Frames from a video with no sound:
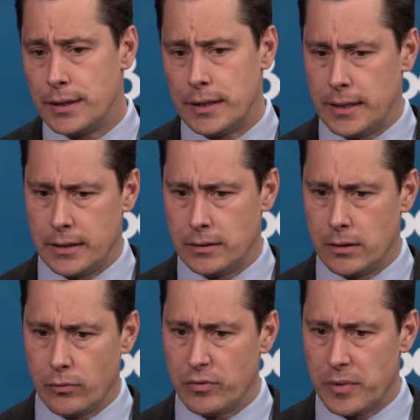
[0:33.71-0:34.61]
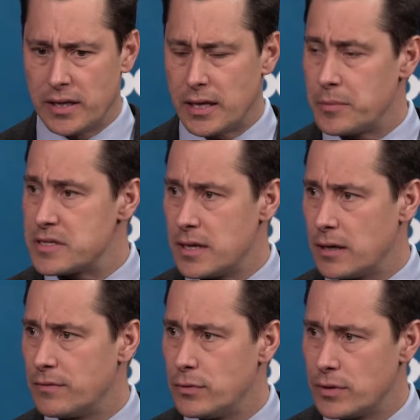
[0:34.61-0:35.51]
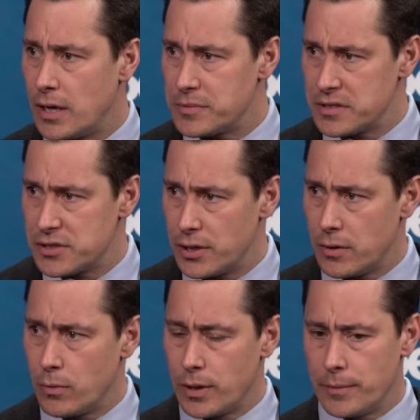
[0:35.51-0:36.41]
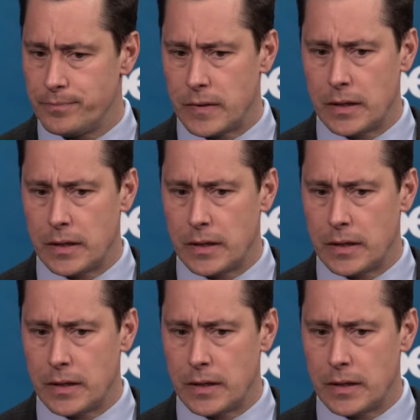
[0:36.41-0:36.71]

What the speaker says: And, you know, we made that mistake a few times this year where,